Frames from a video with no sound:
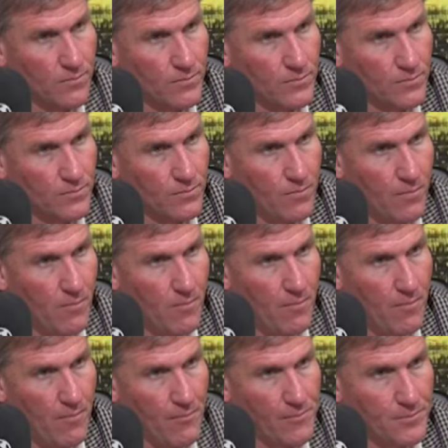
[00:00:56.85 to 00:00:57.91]

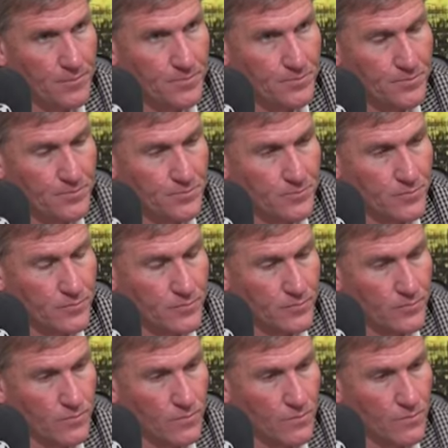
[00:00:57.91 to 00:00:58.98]

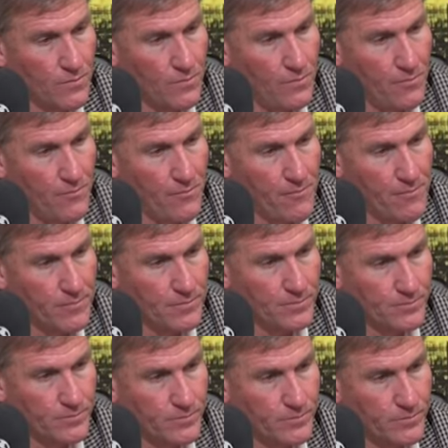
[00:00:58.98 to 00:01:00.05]

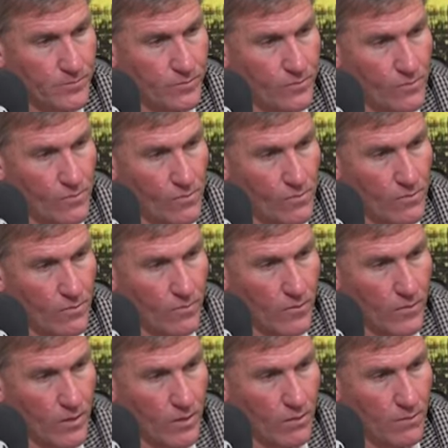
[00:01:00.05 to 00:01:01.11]

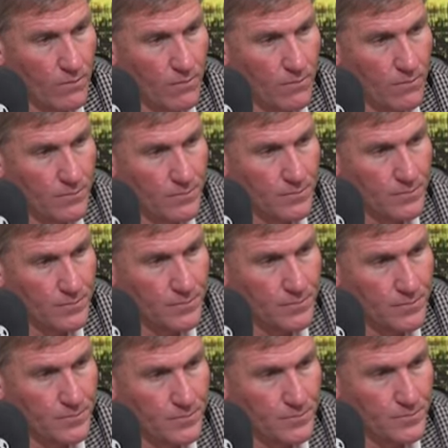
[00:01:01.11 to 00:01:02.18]

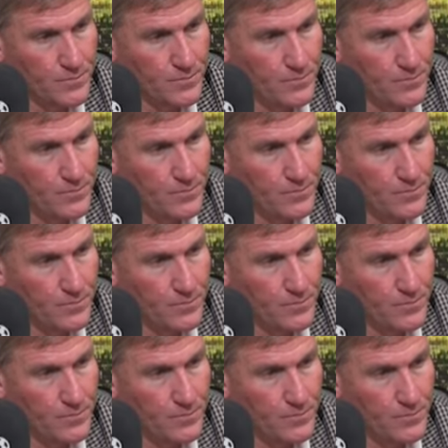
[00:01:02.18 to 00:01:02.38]
No words are spoken by the person on screen.